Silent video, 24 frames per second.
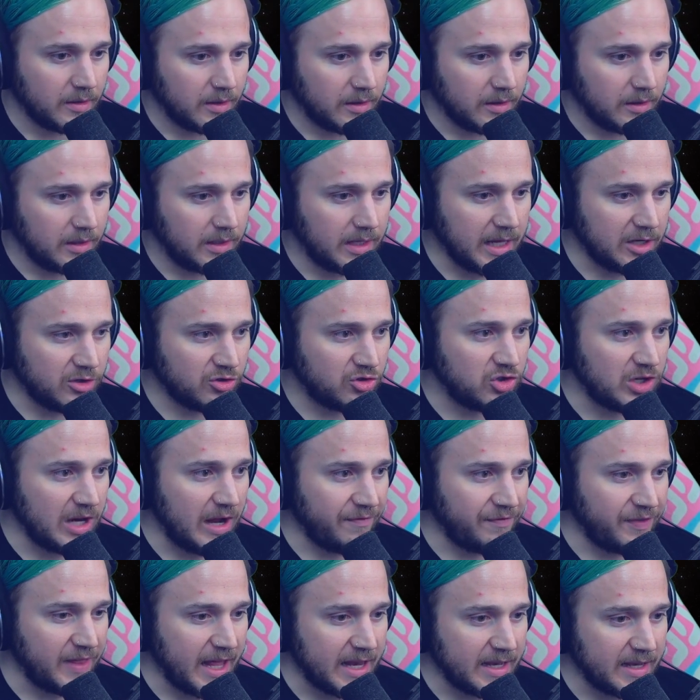Get
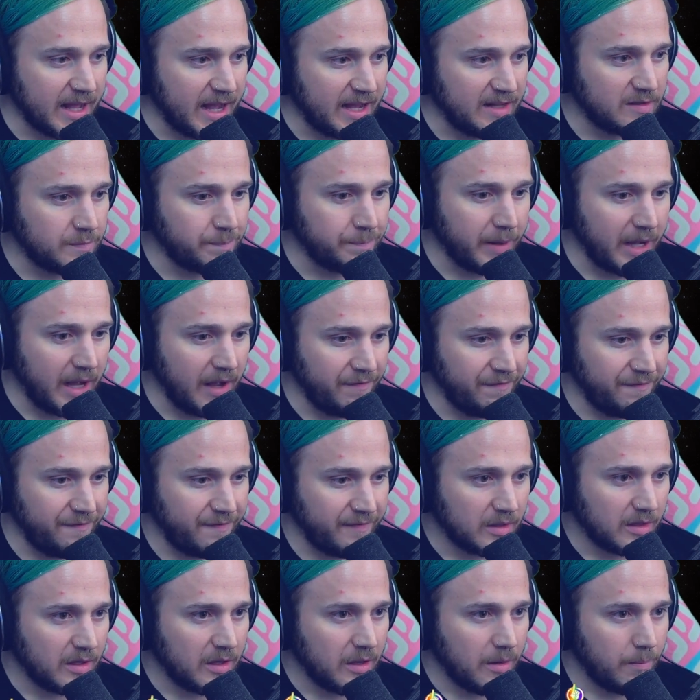Jeff that nice buff.
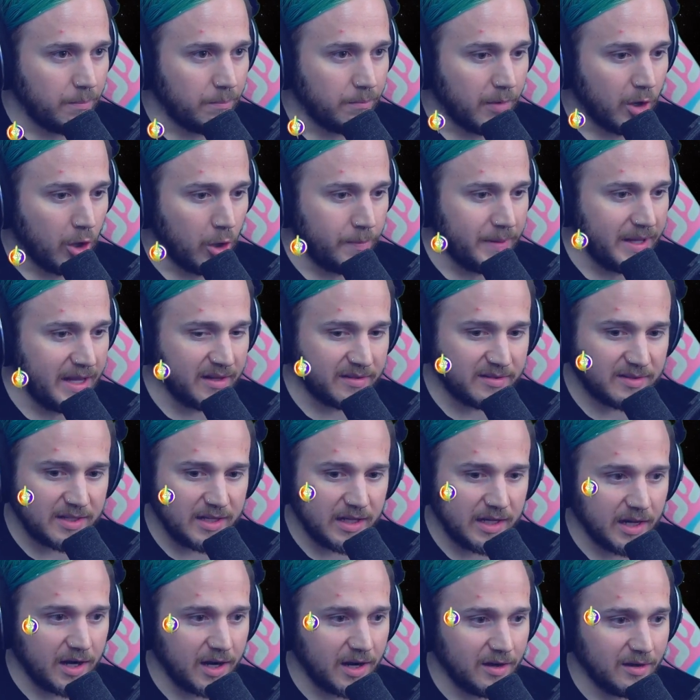Mobius
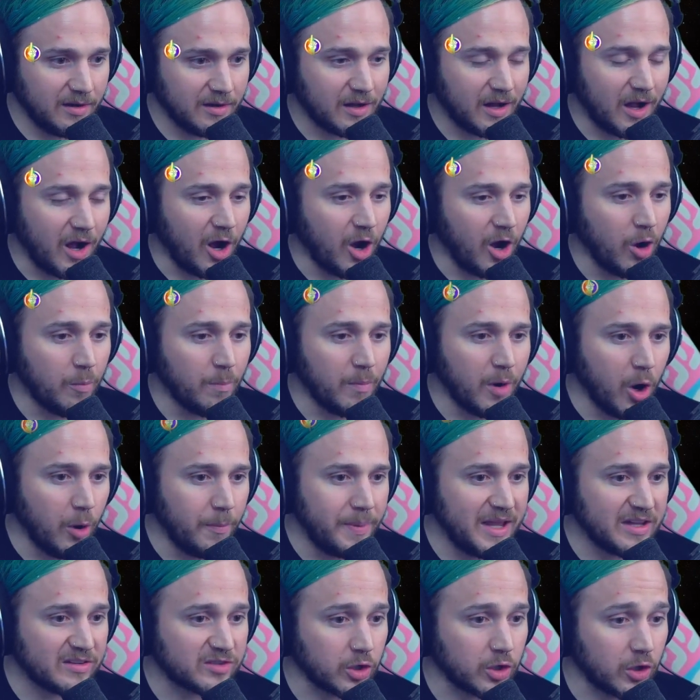here. Oh,
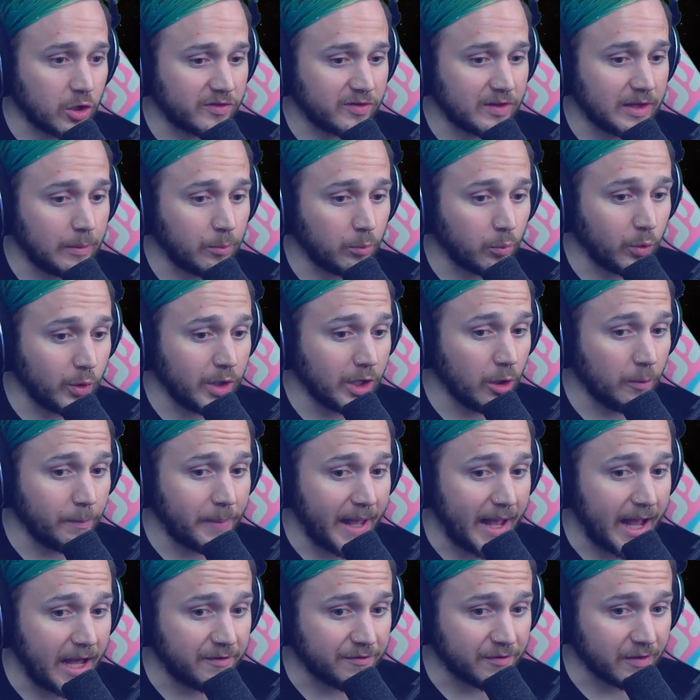Mobius hurts them real
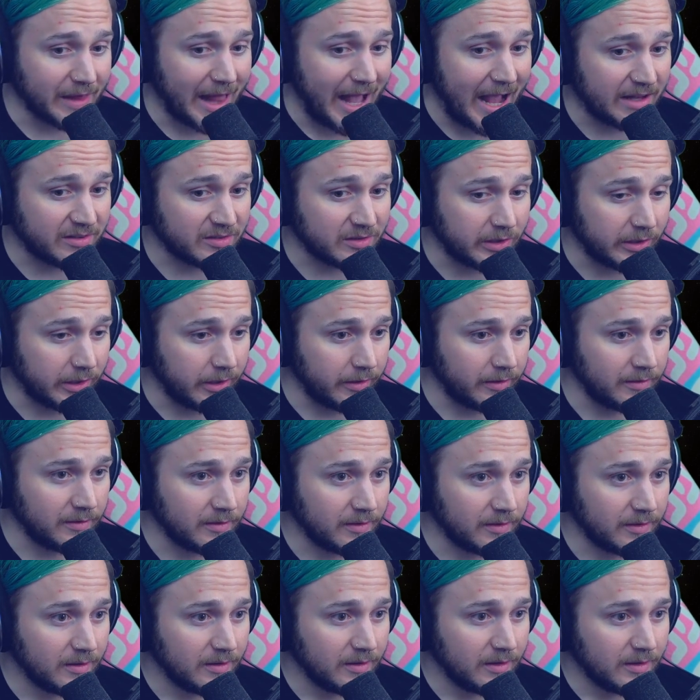bad for last turn.
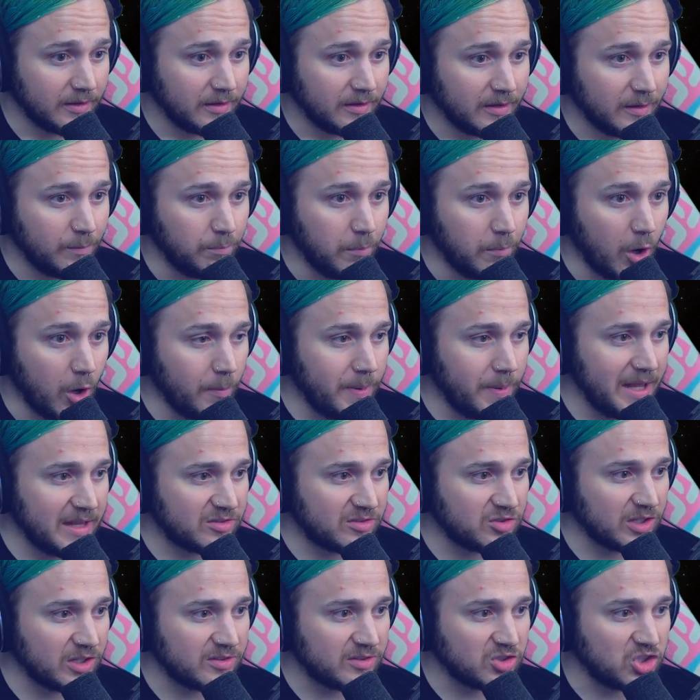Mobius
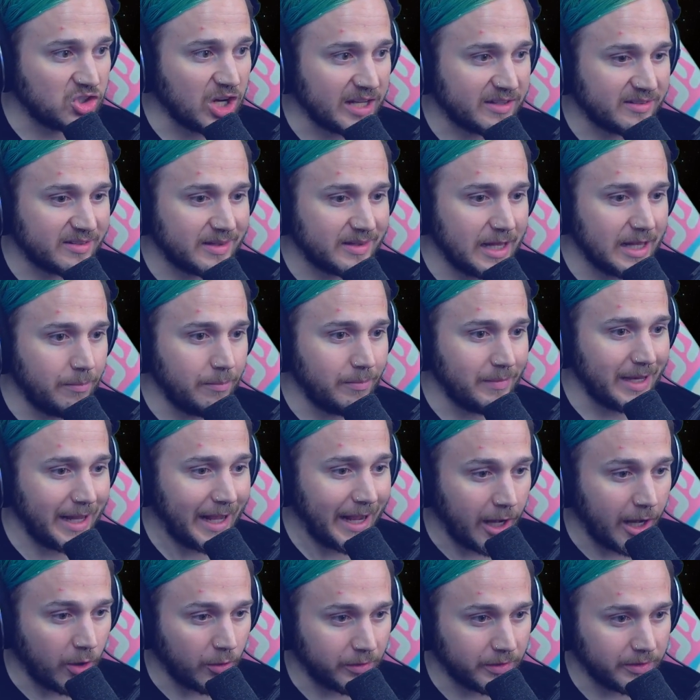just shuts them
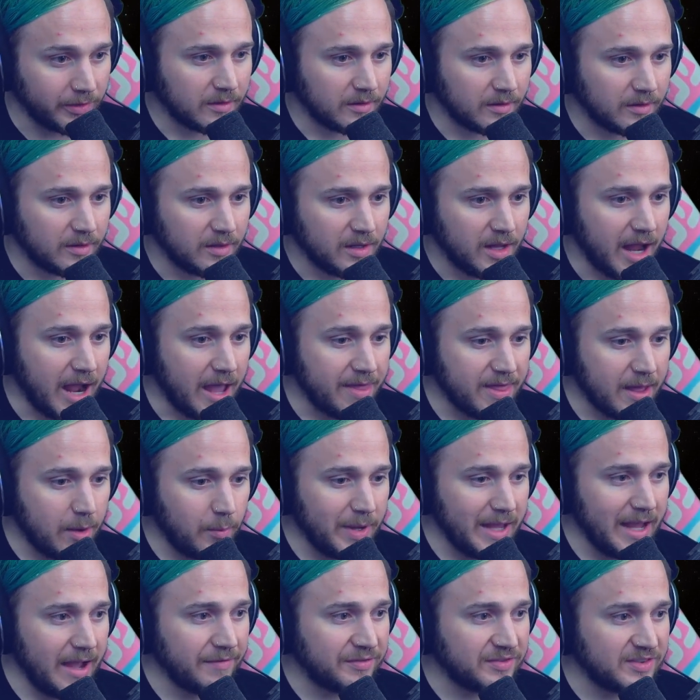down. And then we
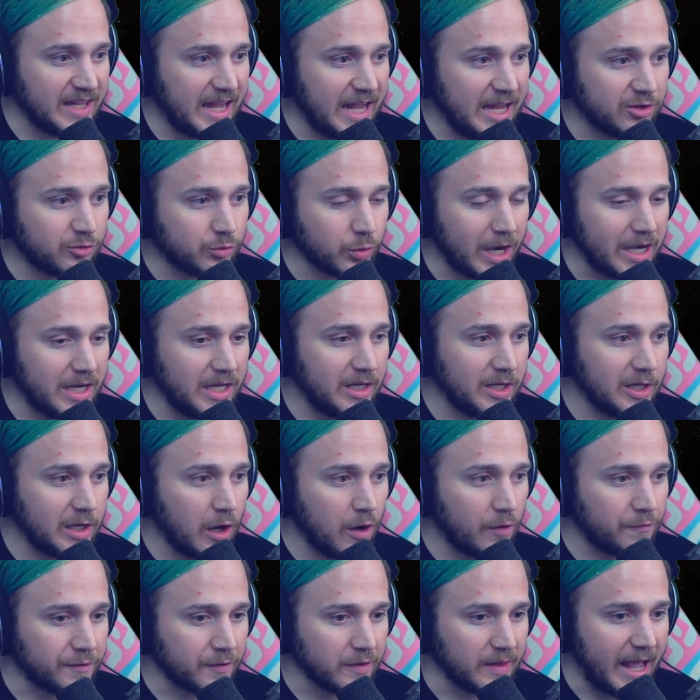have Sage ready to go
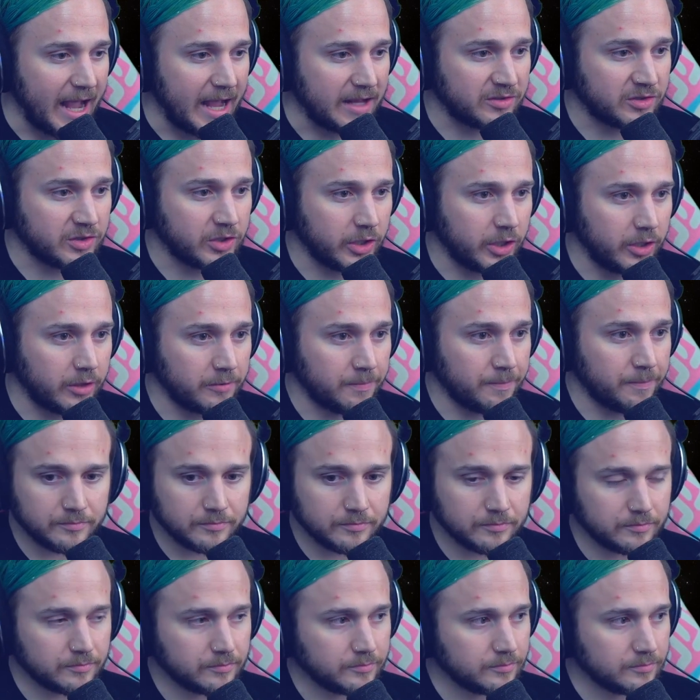for last turn.
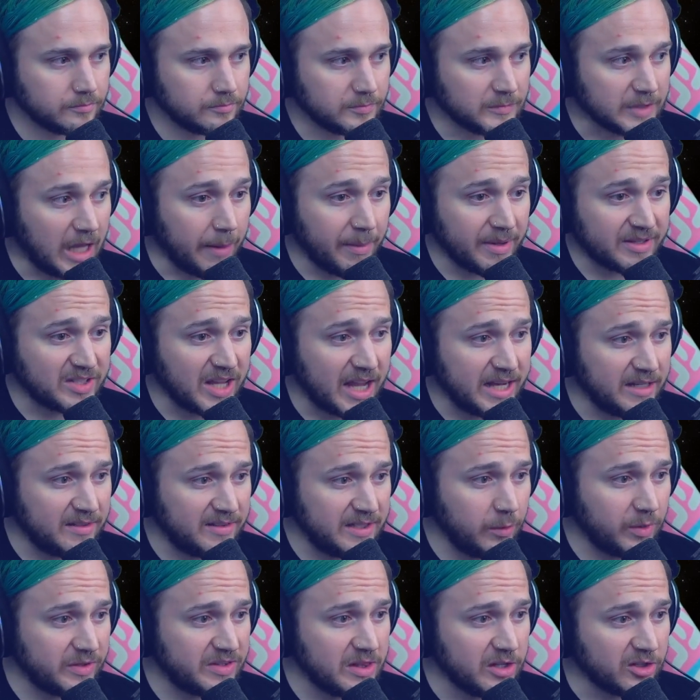I'm excited to see
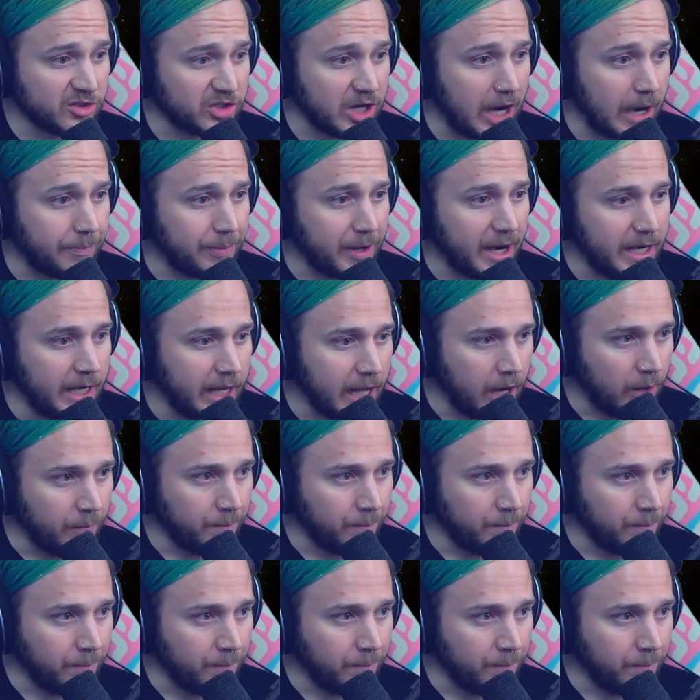what's in the shop right now.